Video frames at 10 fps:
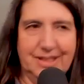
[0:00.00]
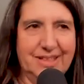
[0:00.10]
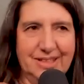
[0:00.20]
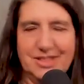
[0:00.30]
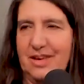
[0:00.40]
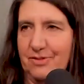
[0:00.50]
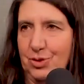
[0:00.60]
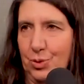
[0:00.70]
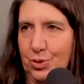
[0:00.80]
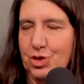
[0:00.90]
the Seven
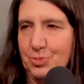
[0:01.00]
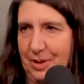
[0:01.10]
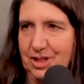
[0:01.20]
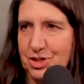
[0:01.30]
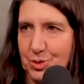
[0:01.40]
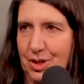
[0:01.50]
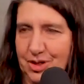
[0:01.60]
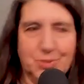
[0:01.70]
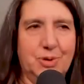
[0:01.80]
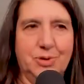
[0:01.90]
Corners Bailey's
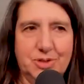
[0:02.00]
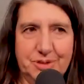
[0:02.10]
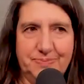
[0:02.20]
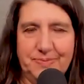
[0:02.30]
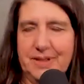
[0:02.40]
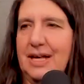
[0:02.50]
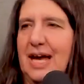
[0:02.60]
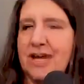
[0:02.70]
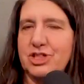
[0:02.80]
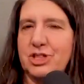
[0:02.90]
Crossroads
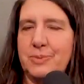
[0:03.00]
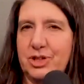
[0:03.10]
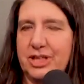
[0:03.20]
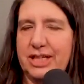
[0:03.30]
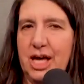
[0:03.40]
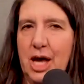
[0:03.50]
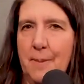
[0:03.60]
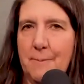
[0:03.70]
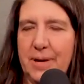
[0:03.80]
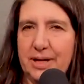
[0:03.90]
housing community.
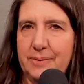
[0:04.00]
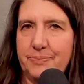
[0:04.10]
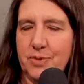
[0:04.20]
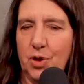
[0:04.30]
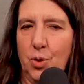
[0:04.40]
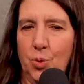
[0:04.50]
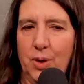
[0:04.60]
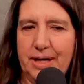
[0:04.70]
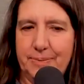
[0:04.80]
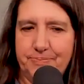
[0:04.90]
But
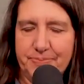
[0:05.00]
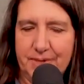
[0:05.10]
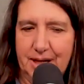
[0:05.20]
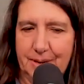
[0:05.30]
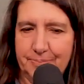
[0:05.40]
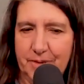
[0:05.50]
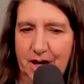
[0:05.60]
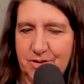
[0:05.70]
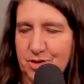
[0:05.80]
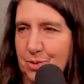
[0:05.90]
what
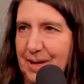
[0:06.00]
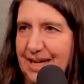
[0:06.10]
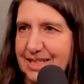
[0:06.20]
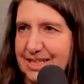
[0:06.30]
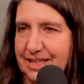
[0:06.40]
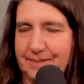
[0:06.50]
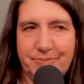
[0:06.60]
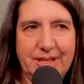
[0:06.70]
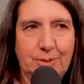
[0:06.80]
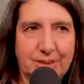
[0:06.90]
Officer Pang did,
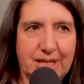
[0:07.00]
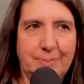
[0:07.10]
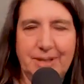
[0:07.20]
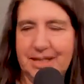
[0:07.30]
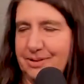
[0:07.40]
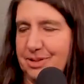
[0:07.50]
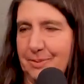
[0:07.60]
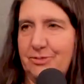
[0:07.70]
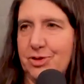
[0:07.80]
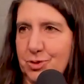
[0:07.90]
he would come in to
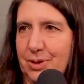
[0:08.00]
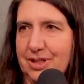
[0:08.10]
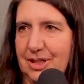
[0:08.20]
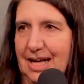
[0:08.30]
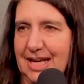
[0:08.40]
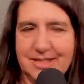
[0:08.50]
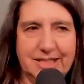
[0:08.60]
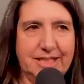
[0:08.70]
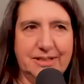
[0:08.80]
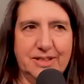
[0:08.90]
my first grade class,
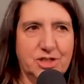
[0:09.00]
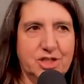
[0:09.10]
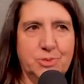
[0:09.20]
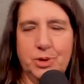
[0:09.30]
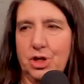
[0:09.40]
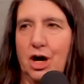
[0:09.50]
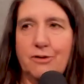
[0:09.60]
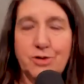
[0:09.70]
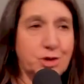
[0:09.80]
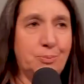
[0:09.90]
and there's this book,
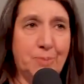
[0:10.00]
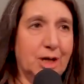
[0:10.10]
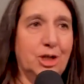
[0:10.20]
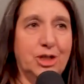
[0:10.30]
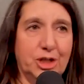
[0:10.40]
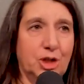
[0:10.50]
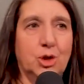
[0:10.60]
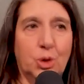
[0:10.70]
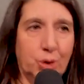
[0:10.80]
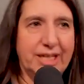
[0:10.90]
Officer Buckle and
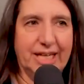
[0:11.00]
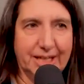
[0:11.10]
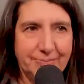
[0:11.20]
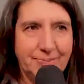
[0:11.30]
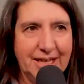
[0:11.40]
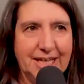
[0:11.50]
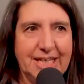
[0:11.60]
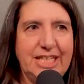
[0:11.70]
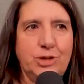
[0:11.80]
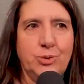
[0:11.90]
Gloria, and
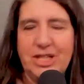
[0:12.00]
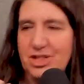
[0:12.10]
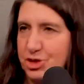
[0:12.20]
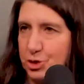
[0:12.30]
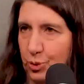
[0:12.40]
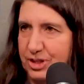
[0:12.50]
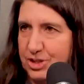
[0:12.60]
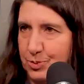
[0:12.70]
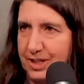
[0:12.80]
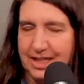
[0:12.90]
he'd read
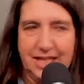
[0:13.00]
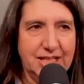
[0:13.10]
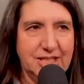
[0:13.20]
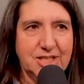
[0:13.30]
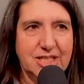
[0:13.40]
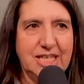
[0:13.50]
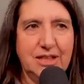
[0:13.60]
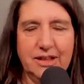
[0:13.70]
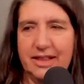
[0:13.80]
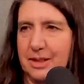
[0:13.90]
stories with the kids and he'd
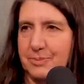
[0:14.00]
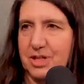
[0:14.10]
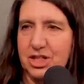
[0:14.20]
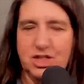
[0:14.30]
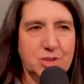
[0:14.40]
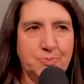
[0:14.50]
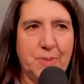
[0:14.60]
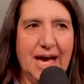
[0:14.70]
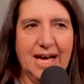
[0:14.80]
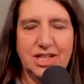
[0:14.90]
let them touch his
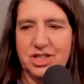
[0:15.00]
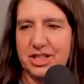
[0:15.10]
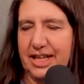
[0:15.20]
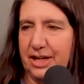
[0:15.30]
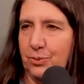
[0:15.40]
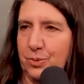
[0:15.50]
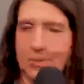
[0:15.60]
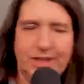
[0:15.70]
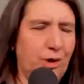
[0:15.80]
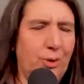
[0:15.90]
badge. And then when
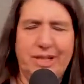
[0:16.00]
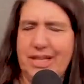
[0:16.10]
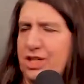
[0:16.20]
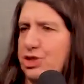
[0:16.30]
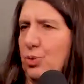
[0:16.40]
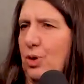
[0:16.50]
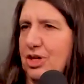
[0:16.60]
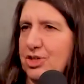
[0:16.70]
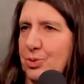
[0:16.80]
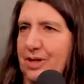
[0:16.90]
we'd go on nature
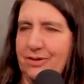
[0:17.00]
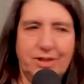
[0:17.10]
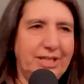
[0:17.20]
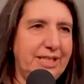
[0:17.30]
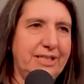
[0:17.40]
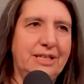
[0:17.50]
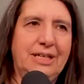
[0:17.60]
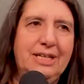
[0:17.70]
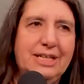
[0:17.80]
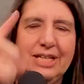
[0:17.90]
walks or whatever, he'd
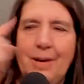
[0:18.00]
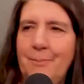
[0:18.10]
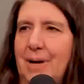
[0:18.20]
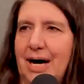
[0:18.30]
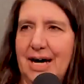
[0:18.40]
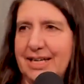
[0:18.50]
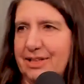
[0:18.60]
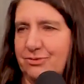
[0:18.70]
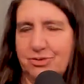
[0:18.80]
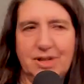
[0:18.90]
come by
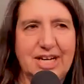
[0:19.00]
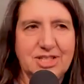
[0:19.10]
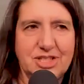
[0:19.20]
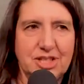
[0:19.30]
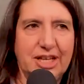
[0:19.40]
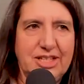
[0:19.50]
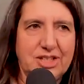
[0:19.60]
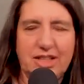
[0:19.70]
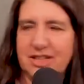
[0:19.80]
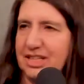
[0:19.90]
and flash his lights and
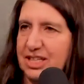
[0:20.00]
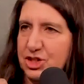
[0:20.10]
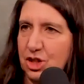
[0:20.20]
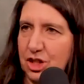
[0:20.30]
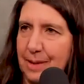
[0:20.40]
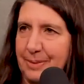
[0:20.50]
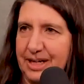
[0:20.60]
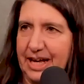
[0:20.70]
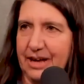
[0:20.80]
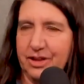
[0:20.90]
let the kids climb in
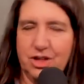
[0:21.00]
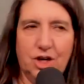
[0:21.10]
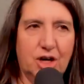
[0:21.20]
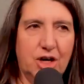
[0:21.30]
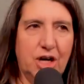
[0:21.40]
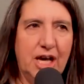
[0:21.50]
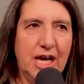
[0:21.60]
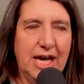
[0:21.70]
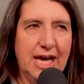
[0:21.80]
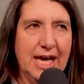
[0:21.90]
and out of the car.
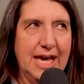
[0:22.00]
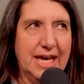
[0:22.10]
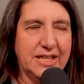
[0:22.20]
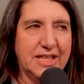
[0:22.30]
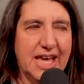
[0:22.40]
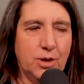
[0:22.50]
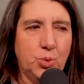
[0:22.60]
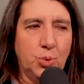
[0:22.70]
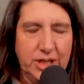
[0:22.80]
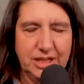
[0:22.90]
And that
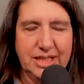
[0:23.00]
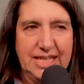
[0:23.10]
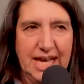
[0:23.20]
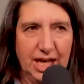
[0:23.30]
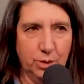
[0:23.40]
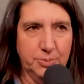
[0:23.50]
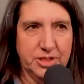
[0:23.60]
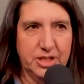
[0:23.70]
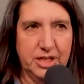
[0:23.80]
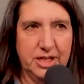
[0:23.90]
really
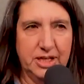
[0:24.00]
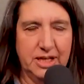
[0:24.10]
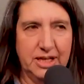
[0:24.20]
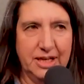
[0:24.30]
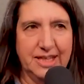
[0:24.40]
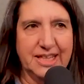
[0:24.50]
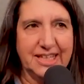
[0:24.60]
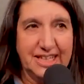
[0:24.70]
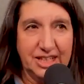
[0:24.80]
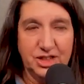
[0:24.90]
helped the
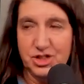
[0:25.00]
kids